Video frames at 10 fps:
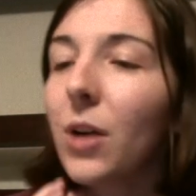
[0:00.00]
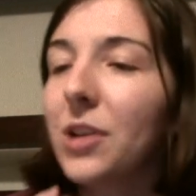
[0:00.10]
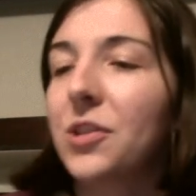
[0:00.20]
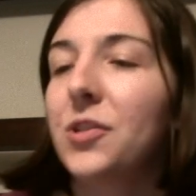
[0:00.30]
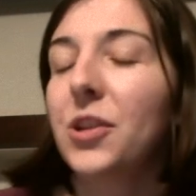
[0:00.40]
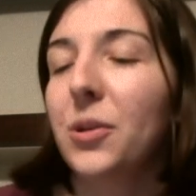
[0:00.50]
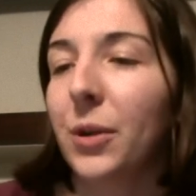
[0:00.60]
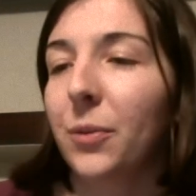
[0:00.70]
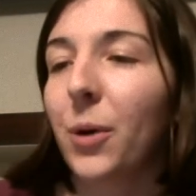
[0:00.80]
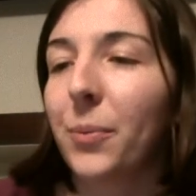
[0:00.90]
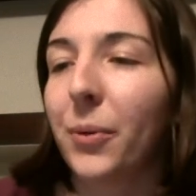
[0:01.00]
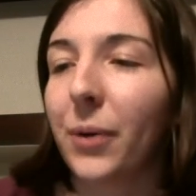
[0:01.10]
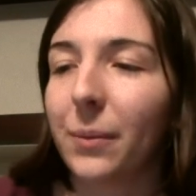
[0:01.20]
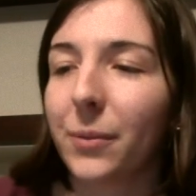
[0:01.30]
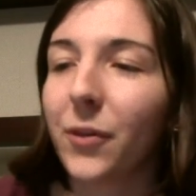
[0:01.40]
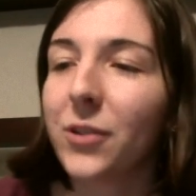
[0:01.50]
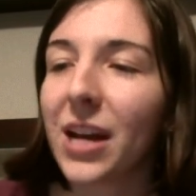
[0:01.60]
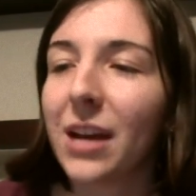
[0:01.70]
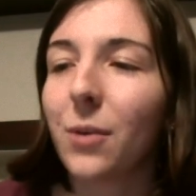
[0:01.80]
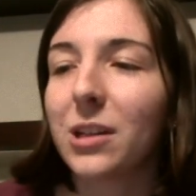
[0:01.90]
Question 2, worth 1 point. Before
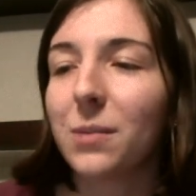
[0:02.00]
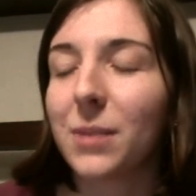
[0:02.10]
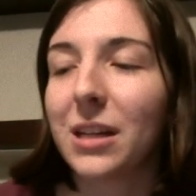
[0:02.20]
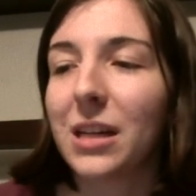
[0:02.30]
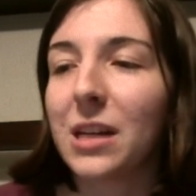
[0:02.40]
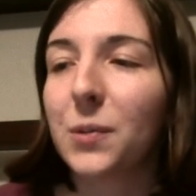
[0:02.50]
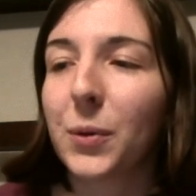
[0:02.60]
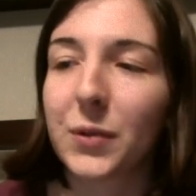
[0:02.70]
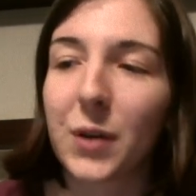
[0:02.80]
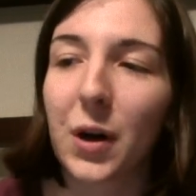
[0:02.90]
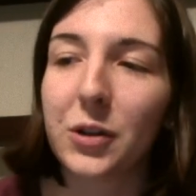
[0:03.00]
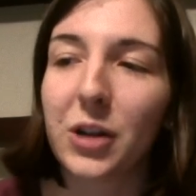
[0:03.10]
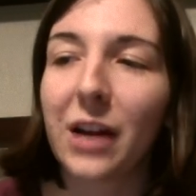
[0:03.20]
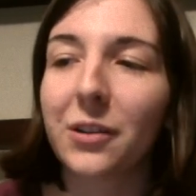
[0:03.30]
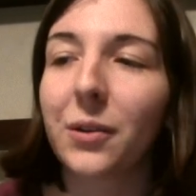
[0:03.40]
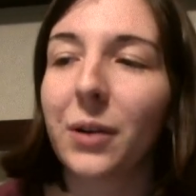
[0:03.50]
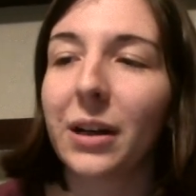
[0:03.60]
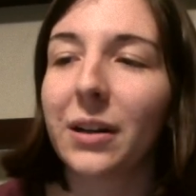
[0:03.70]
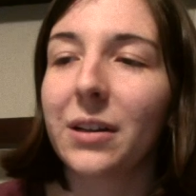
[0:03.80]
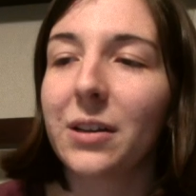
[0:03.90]
Diana wanted to be an esports contract
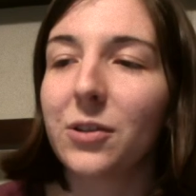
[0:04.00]
lawyer,